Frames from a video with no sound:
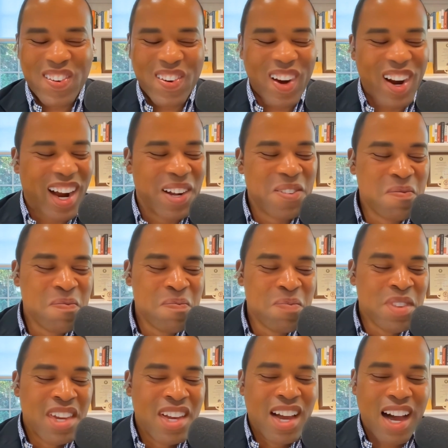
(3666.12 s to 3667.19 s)

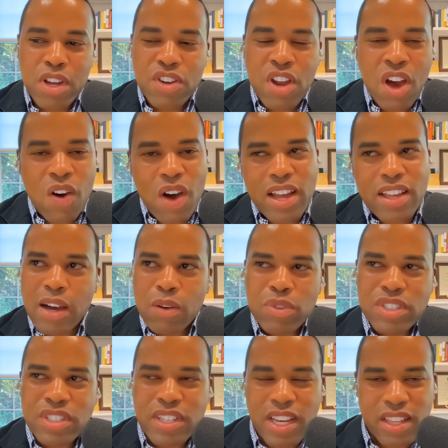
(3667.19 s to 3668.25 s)
Right. No, I
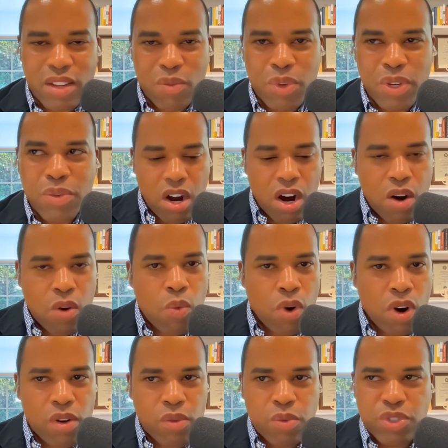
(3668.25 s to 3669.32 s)
would say that our
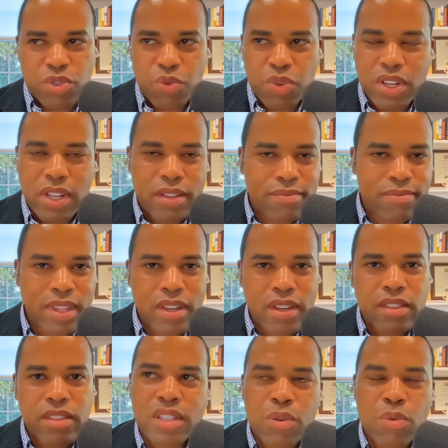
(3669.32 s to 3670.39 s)
work was really,
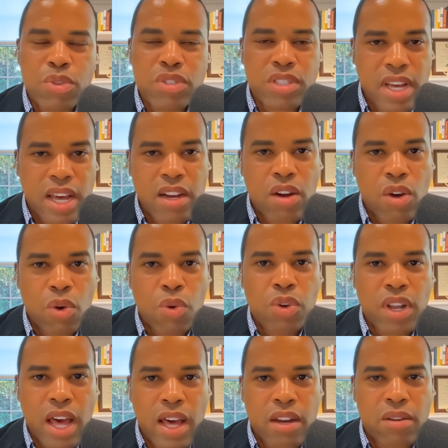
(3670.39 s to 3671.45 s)
there was not a whole
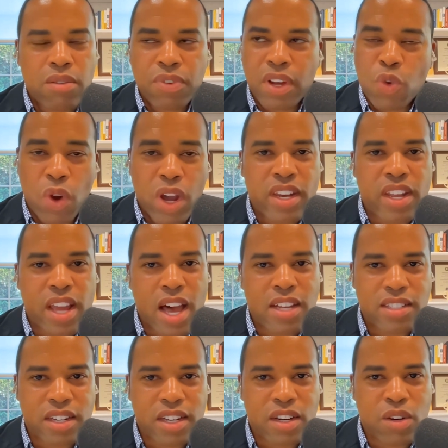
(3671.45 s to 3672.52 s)
lot of
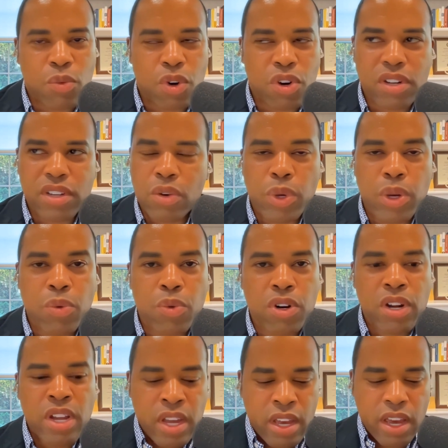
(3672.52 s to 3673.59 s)
grandiosity in the work. We
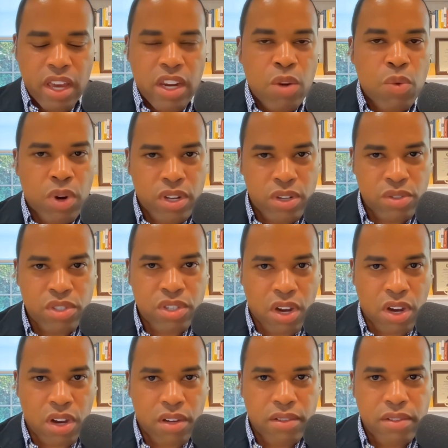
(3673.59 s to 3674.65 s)
were, anywhere you
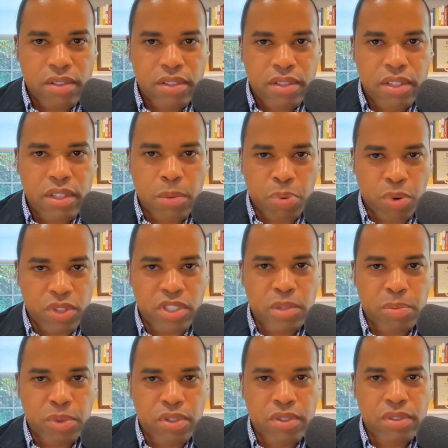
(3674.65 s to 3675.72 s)
saw the
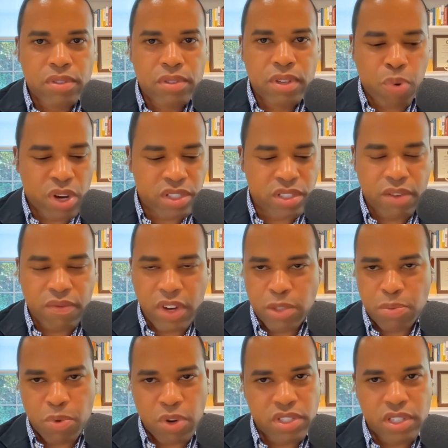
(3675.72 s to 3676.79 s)
principal, president,
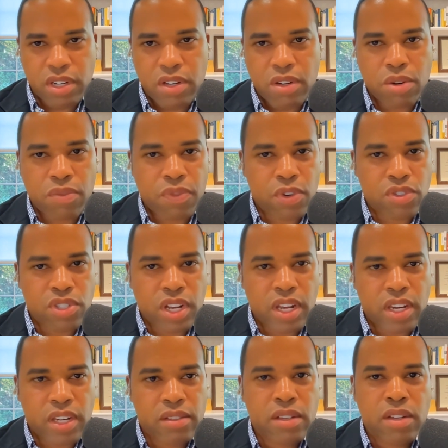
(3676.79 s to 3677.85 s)
vice president, or first
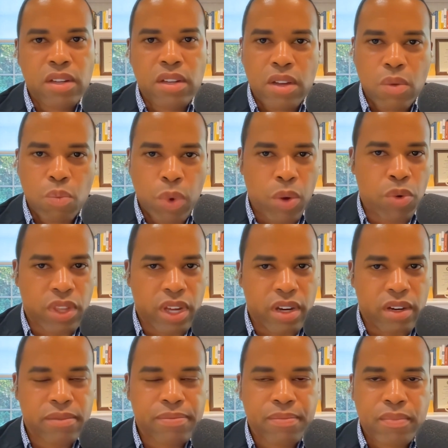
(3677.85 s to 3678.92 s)
lady, we were
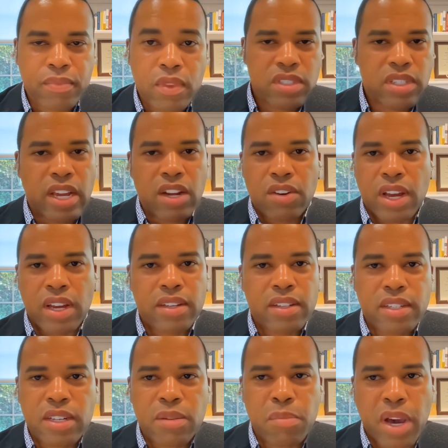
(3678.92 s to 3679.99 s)
there. Day or
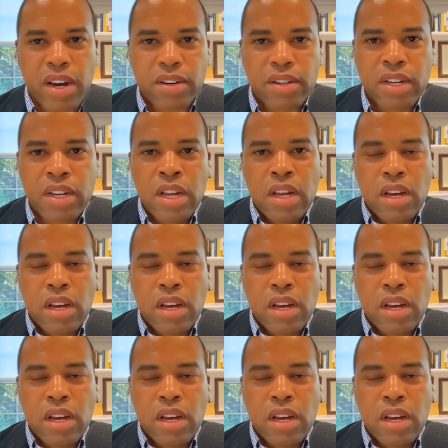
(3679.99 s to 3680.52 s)
night, didn't matter.